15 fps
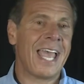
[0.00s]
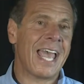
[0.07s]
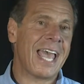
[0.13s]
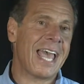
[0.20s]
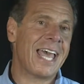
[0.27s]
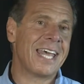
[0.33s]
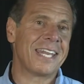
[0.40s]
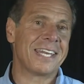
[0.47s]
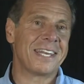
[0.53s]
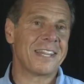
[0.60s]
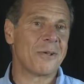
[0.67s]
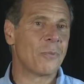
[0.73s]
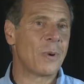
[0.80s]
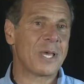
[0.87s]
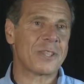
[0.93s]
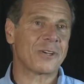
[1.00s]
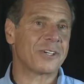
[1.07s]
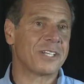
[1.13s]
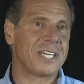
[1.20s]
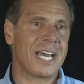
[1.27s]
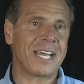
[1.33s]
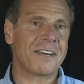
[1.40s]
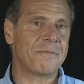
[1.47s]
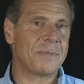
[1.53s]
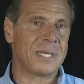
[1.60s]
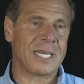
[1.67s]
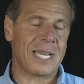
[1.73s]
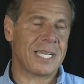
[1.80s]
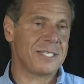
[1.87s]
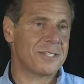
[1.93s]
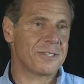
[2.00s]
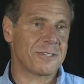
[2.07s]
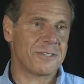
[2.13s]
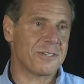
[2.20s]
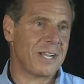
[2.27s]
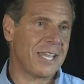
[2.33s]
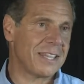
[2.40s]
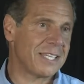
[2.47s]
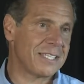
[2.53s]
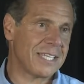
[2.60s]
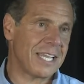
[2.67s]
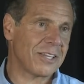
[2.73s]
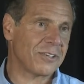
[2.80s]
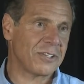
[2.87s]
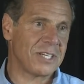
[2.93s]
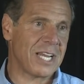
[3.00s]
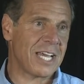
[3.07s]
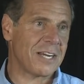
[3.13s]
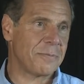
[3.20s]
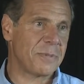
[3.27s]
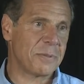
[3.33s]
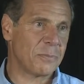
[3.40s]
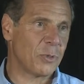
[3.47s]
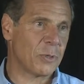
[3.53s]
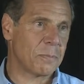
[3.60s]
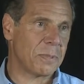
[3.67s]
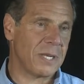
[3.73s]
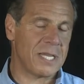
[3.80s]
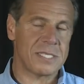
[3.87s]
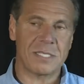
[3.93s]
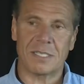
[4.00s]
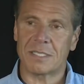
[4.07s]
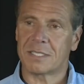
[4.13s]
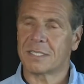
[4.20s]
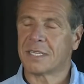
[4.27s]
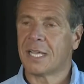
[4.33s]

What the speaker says: And the weather could not have been nicer, and the day could not have been more pleasant.